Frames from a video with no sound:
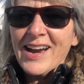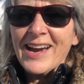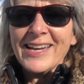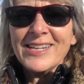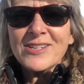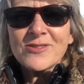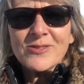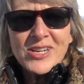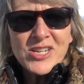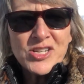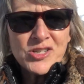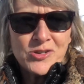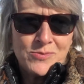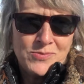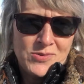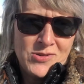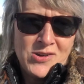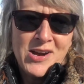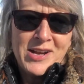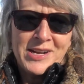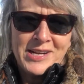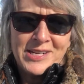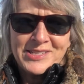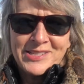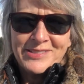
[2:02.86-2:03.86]
hydration
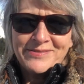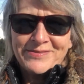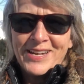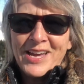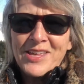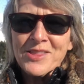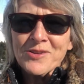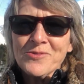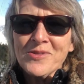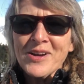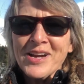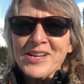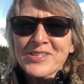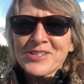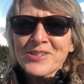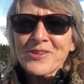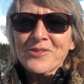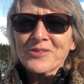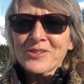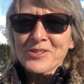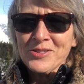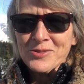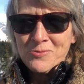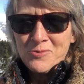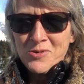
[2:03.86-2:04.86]
product, otherwise
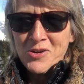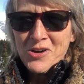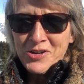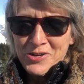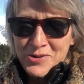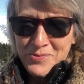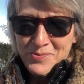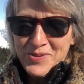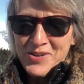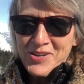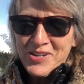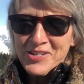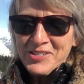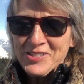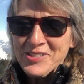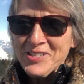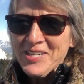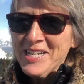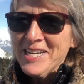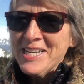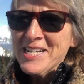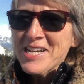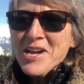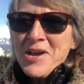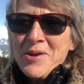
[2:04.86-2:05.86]
known as a water bottle.
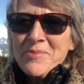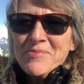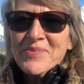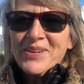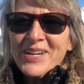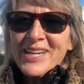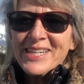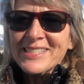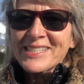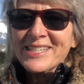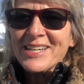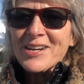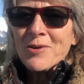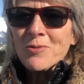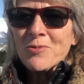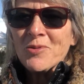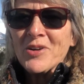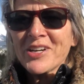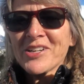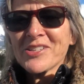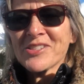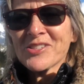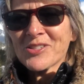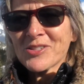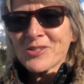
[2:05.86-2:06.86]
But
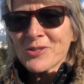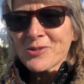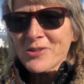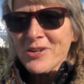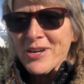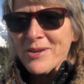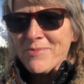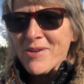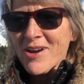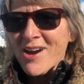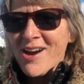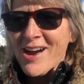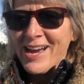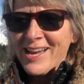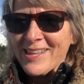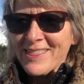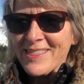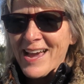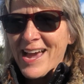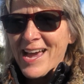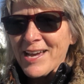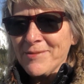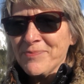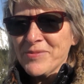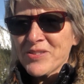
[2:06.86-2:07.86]
what a story
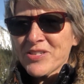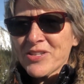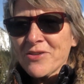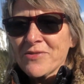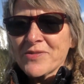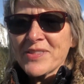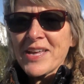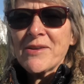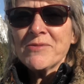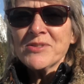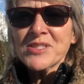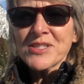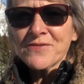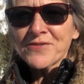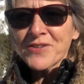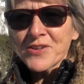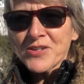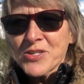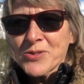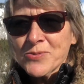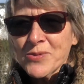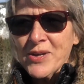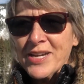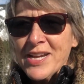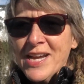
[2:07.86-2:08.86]
behind that. So that was the
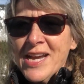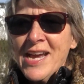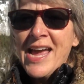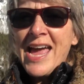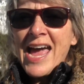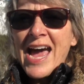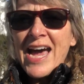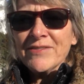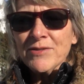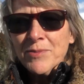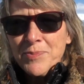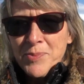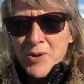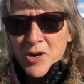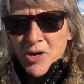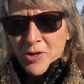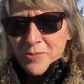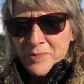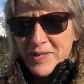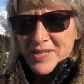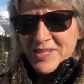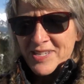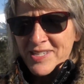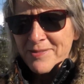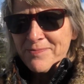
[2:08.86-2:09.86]
first one, have a
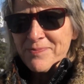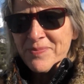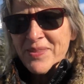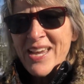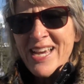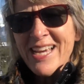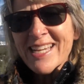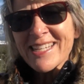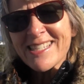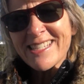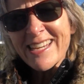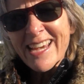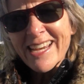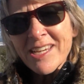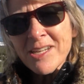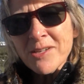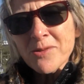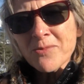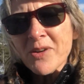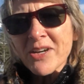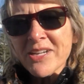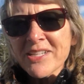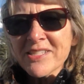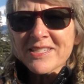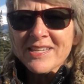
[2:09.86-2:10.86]
purpose.
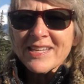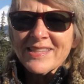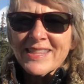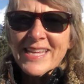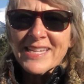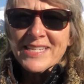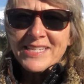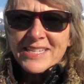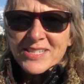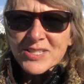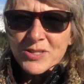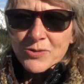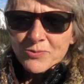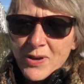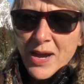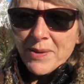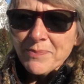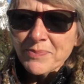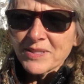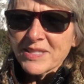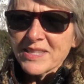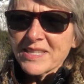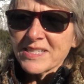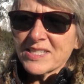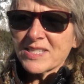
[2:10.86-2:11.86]
Second was they
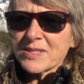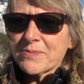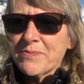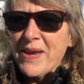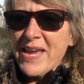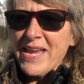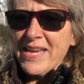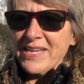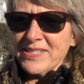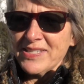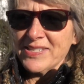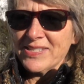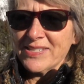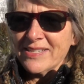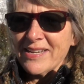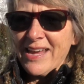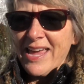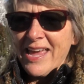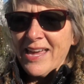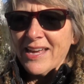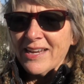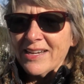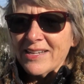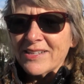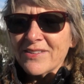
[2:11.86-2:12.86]
disrupt the space
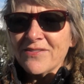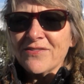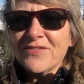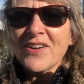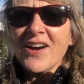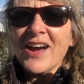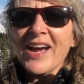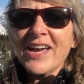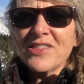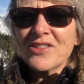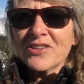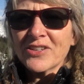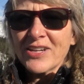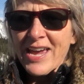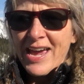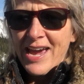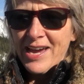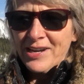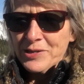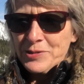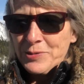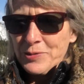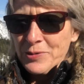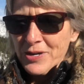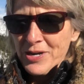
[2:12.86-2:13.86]
and defy their
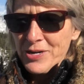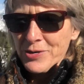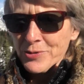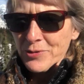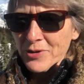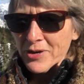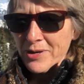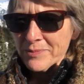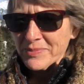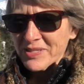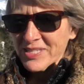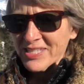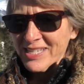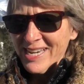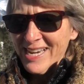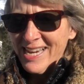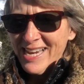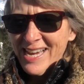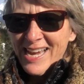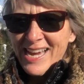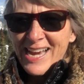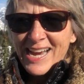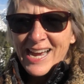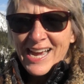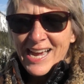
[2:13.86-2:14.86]
category norms.
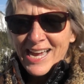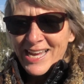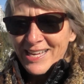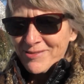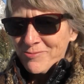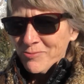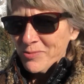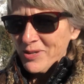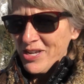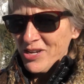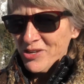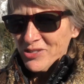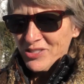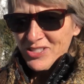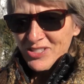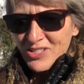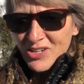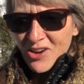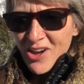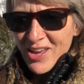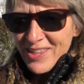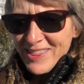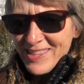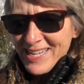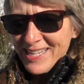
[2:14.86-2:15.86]
We
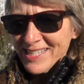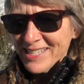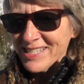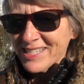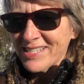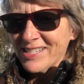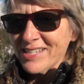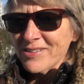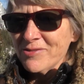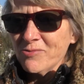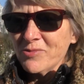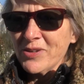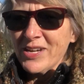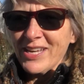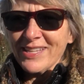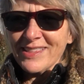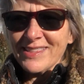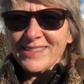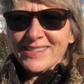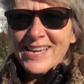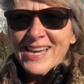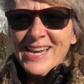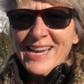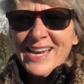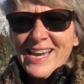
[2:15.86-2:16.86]
saw this
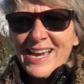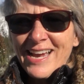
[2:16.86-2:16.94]
with